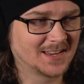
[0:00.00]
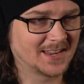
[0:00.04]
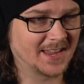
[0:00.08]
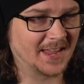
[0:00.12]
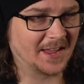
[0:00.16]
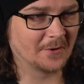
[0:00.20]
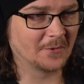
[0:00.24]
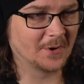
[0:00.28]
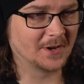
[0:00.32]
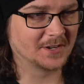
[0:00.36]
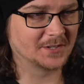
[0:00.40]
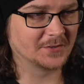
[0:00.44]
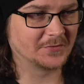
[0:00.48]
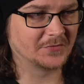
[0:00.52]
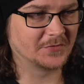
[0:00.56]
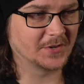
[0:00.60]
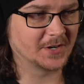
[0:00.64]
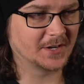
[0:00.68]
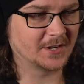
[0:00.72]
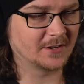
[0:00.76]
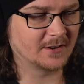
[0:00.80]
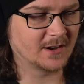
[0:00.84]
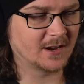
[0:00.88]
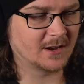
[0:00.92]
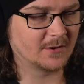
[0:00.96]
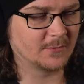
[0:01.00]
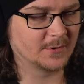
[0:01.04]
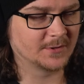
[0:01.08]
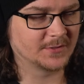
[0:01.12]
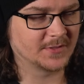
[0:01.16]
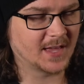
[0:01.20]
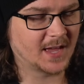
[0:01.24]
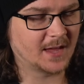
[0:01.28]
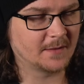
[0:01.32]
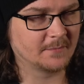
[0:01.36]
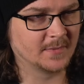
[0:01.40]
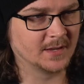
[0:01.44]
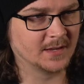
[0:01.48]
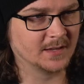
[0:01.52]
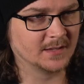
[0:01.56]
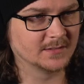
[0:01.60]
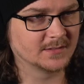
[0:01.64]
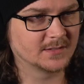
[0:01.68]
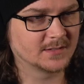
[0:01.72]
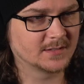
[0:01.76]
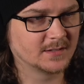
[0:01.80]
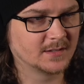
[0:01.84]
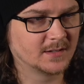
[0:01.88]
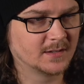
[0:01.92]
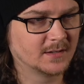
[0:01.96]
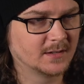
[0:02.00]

Can't wait to figure out what that means.